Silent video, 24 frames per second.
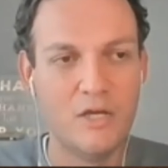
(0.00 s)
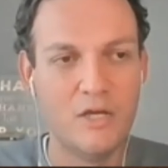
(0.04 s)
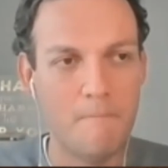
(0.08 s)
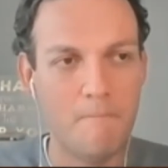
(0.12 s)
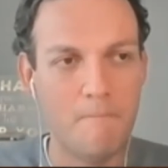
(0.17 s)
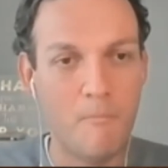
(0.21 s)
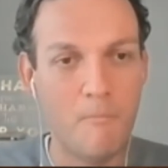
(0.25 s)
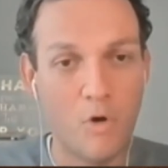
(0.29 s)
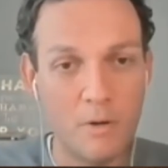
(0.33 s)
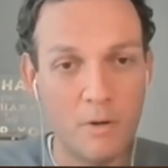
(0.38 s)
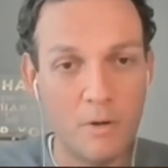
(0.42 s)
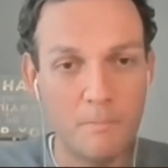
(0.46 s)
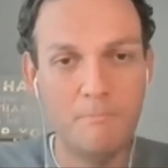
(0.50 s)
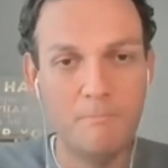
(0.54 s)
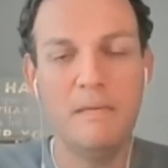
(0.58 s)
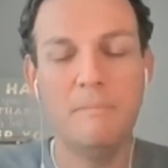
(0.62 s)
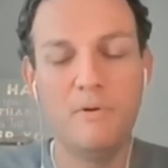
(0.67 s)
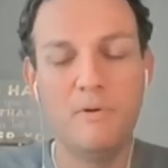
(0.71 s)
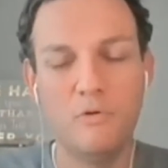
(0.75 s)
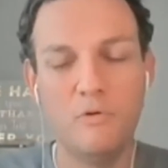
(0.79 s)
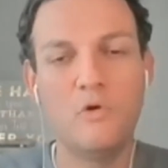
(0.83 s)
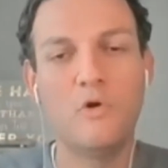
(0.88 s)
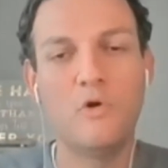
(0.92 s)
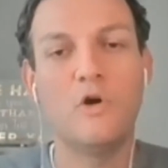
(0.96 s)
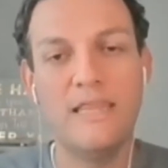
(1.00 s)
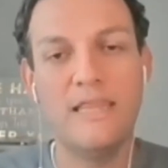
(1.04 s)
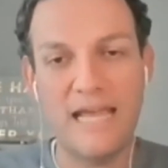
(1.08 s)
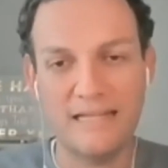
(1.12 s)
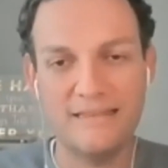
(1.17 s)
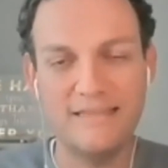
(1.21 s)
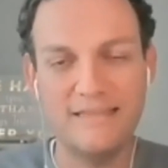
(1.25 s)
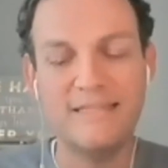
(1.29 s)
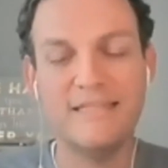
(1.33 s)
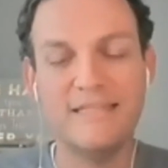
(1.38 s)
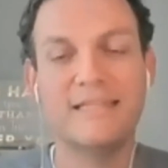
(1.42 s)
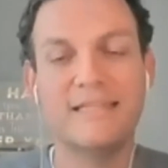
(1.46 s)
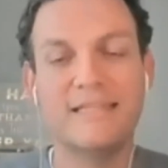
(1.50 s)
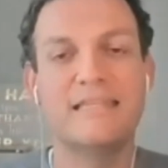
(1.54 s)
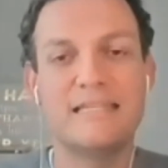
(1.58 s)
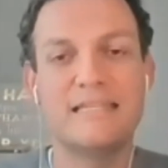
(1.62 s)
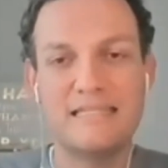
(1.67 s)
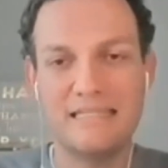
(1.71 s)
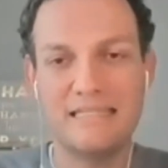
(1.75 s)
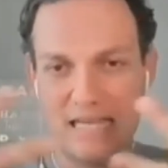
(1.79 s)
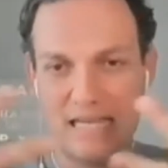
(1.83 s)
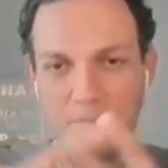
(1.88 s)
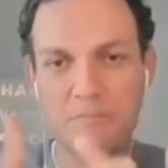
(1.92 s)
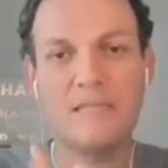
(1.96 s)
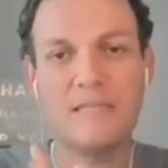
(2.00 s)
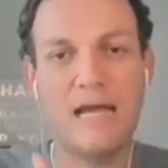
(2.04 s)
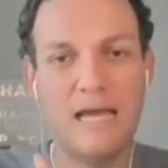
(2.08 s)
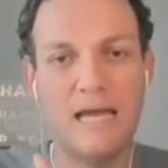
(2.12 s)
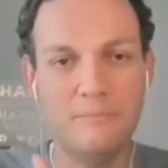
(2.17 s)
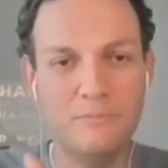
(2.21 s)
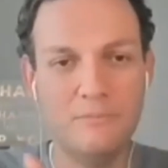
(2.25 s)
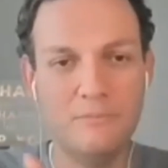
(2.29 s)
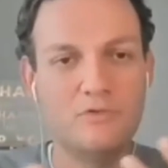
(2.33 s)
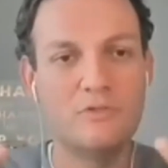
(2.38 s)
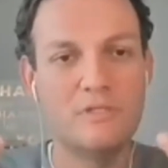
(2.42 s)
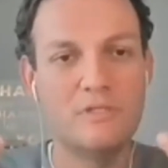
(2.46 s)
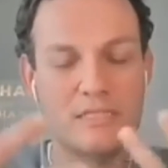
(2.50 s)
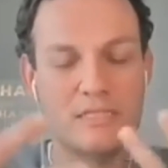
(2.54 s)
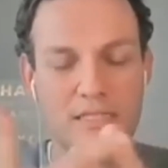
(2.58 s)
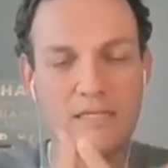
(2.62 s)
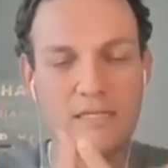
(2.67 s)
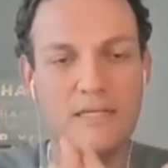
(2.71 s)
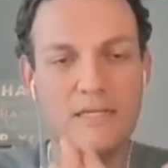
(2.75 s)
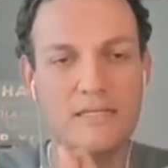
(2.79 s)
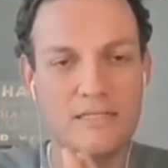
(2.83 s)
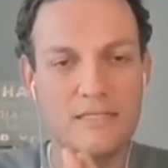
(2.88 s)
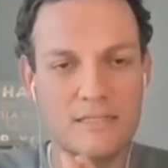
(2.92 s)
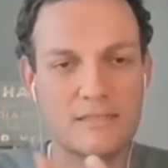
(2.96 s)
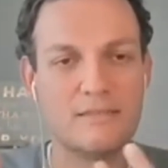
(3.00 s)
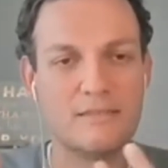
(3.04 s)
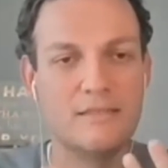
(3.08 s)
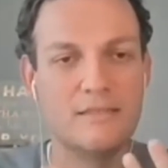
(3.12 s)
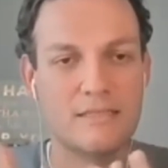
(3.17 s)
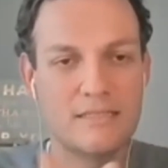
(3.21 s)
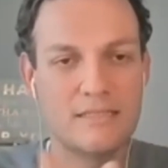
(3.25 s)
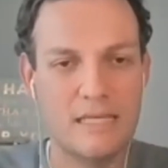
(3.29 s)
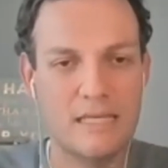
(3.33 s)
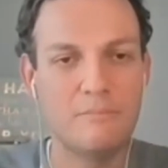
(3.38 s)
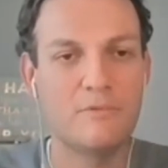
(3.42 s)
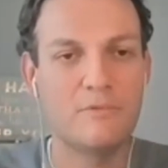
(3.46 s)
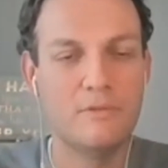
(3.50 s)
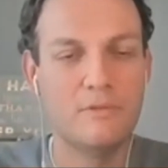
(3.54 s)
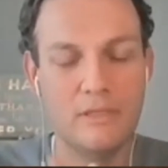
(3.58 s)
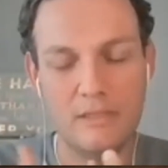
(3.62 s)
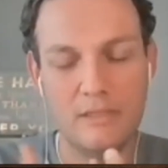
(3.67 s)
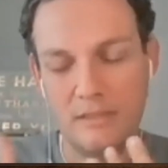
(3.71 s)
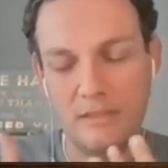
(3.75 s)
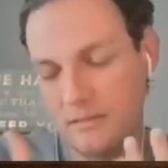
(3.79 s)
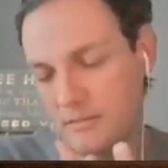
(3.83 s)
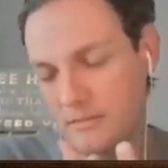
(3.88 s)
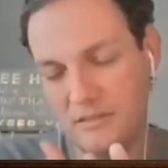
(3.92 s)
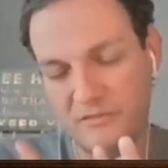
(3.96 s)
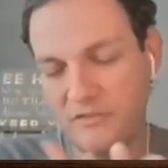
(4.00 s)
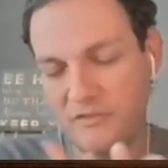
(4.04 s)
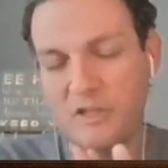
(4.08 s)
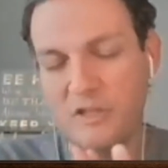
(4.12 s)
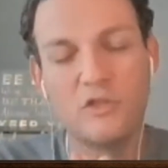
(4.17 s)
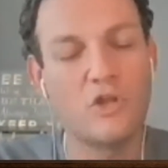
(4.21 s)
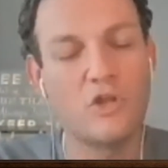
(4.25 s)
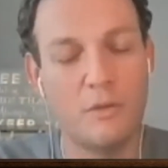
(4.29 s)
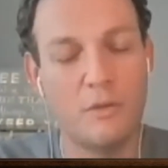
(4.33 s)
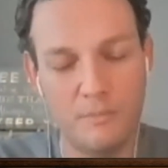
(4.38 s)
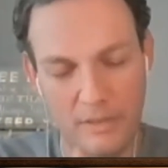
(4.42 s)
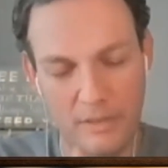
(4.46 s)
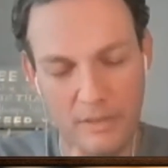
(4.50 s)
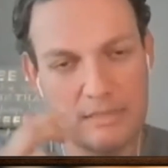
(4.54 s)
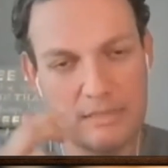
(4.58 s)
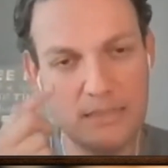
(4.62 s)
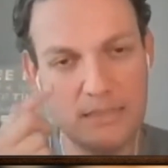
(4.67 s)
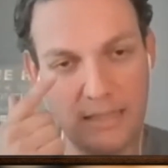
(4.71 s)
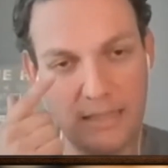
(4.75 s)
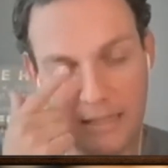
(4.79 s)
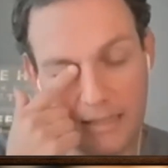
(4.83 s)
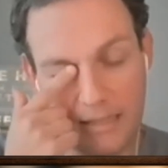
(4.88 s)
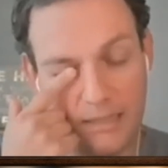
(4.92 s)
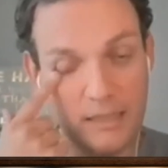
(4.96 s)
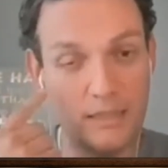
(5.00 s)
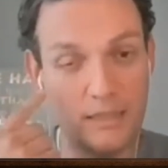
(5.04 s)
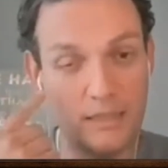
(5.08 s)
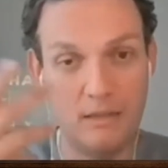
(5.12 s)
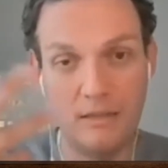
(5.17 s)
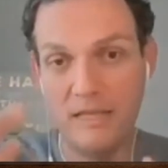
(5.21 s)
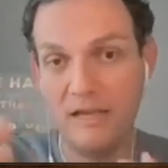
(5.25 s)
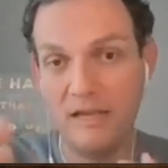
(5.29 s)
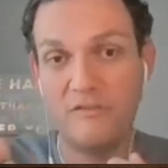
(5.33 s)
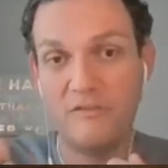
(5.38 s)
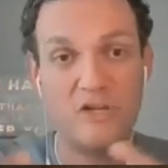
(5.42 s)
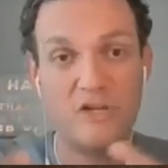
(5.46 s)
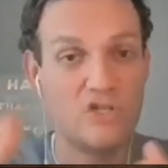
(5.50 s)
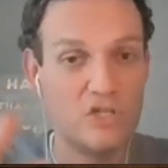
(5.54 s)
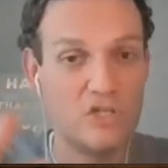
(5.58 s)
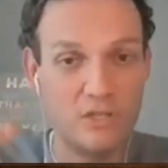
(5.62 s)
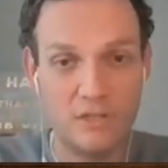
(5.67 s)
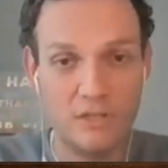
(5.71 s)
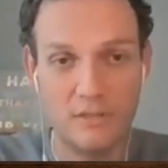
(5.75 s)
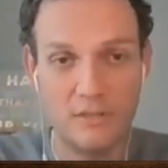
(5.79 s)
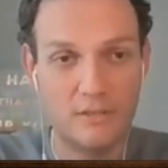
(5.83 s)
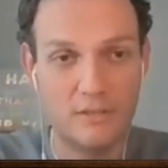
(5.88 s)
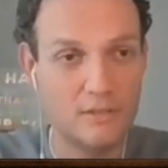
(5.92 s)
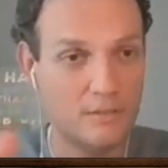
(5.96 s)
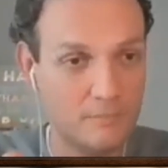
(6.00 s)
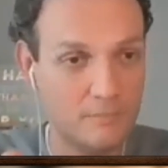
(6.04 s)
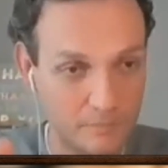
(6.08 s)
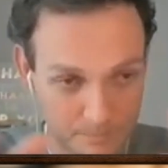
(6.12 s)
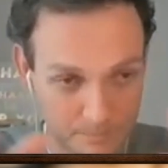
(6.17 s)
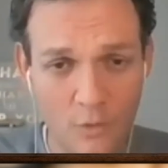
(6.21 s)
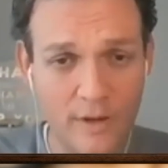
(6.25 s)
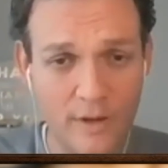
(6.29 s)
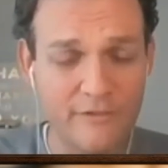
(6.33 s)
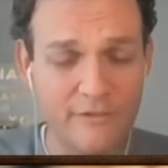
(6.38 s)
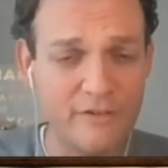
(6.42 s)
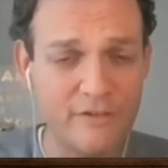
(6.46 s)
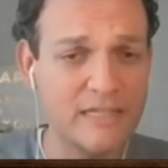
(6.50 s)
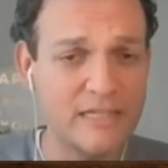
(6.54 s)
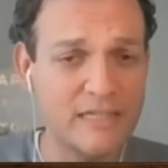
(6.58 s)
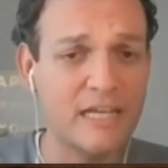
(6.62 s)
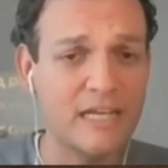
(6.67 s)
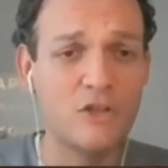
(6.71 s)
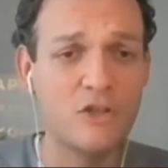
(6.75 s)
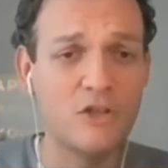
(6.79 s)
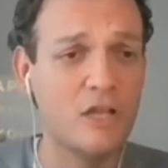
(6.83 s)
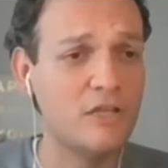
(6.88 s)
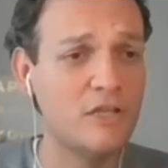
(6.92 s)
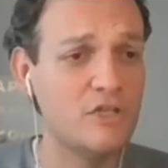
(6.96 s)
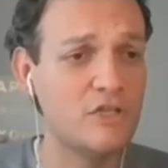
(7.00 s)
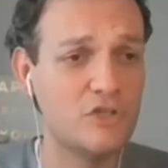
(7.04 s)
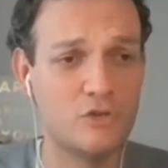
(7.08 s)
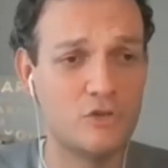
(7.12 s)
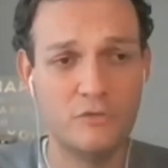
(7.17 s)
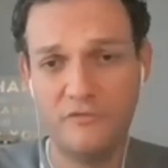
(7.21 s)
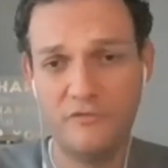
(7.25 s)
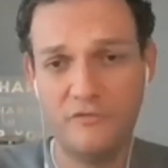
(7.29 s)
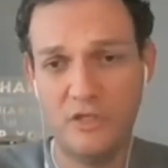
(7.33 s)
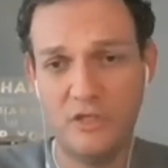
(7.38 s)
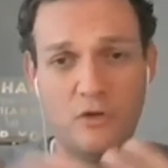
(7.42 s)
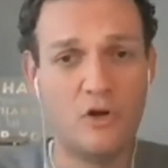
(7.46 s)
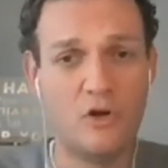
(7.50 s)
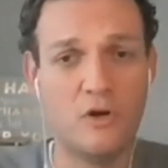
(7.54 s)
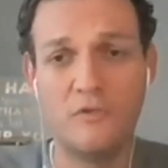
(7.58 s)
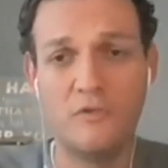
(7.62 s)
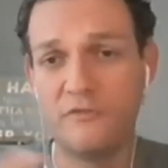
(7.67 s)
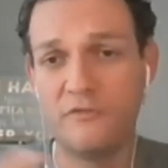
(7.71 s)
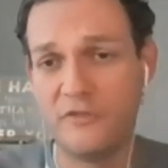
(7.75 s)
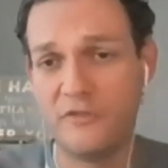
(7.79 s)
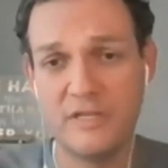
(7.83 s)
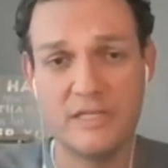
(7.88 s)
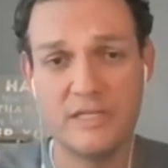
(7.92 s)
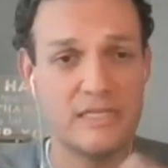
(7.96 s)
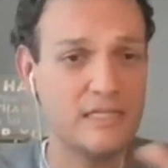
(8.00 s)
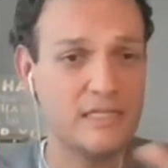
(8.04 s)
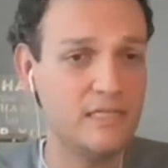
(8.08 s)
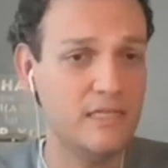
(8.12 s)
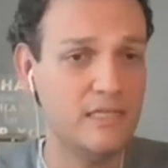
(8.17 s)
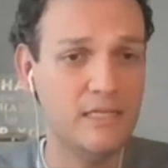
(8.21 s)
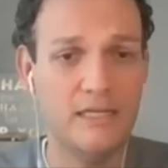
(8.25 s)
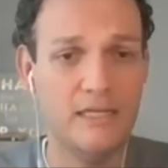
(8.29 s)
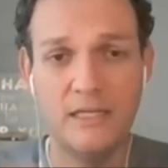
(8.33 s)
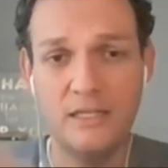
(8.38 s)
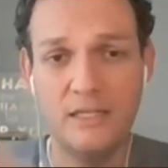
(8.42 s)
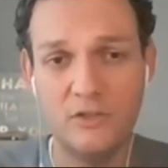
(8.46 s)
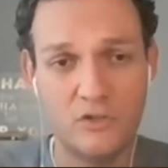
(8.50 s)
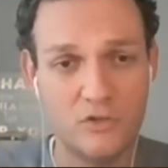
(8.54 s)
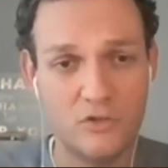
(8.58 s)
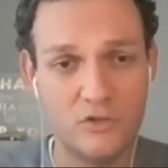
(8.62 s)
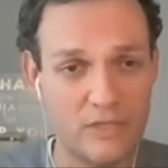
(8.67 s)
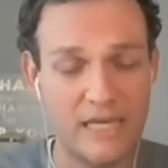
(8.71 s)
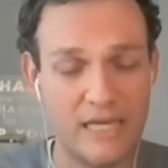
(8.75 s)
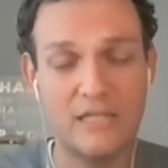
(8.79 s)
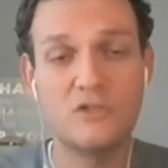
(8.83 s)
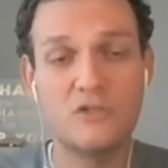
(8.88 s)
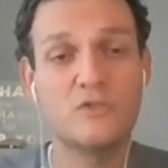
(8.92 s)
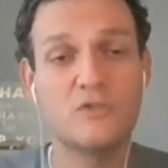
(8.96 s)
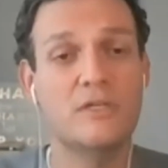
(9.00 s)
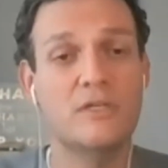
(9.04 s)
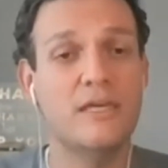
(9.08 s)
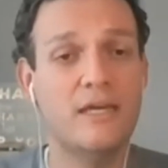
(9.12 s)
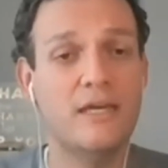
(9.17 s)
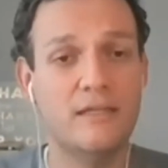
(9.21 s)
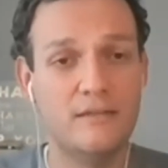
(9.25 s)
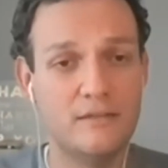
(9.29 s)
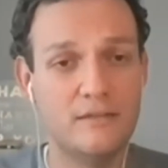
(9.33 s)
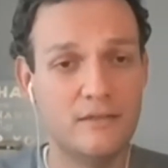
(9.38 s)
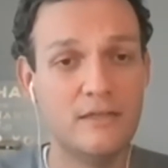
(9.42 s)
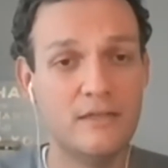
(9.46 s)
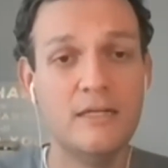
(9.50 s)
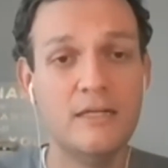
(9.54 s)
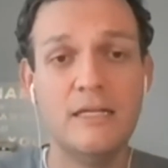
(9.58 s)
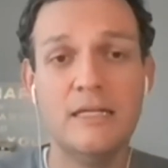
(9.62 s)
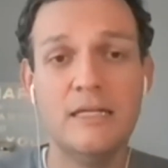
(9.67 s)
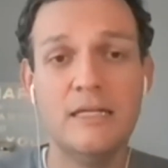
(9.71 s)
more people connecting at the same time to discuss the different topics, leveraging the whatever technology to video conferencing and to get together